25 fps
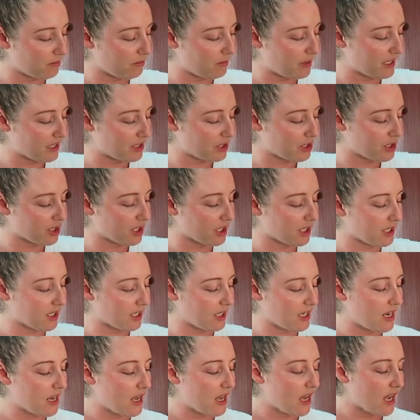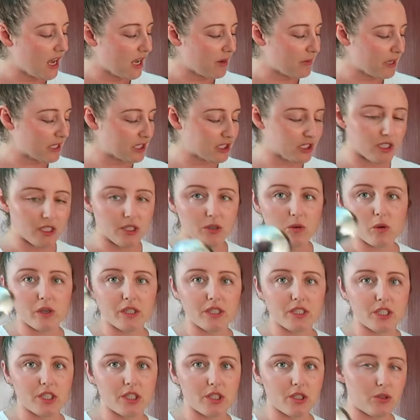mixture, I'm actually
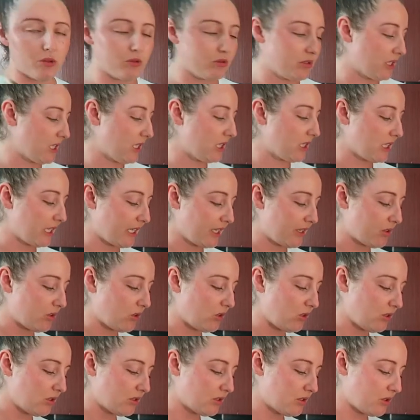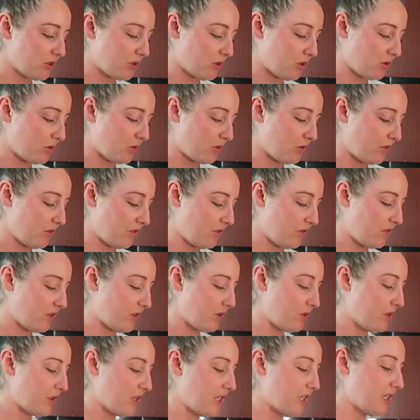going to use a ladle to
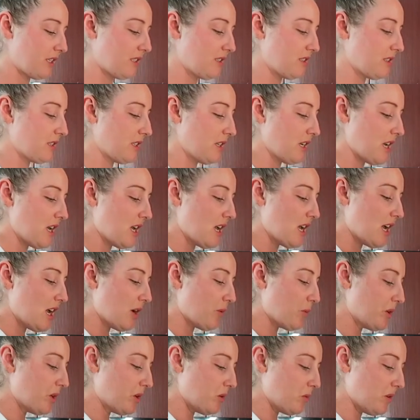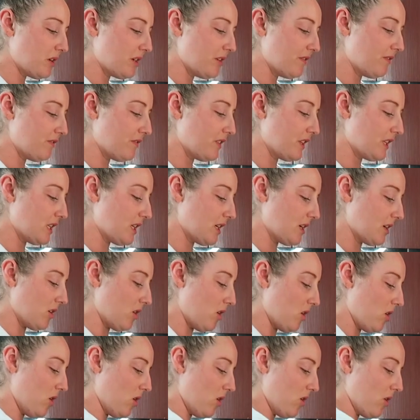fill these. And we don't want to fill it
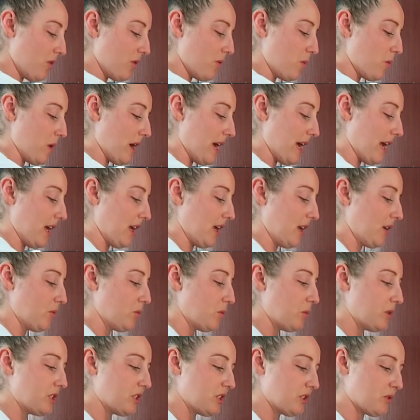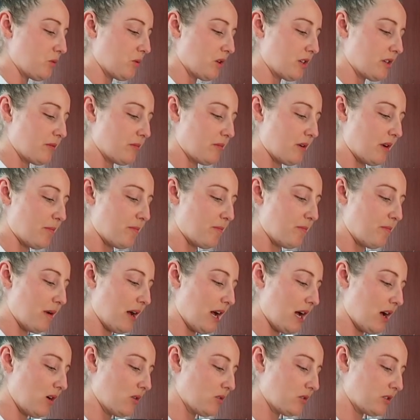all the way. We just want them
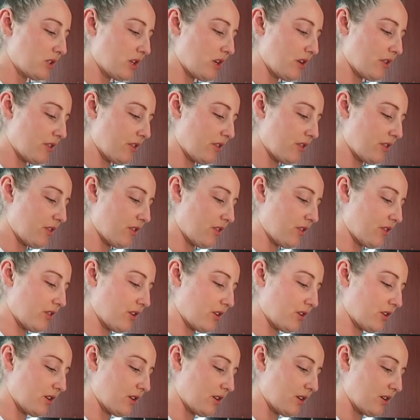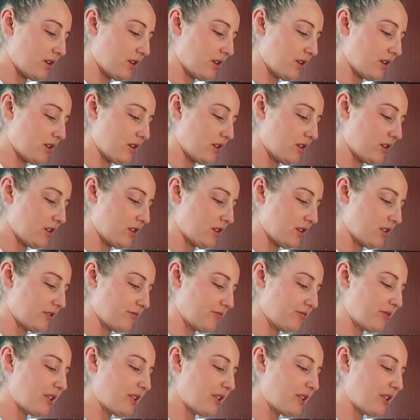about a third, or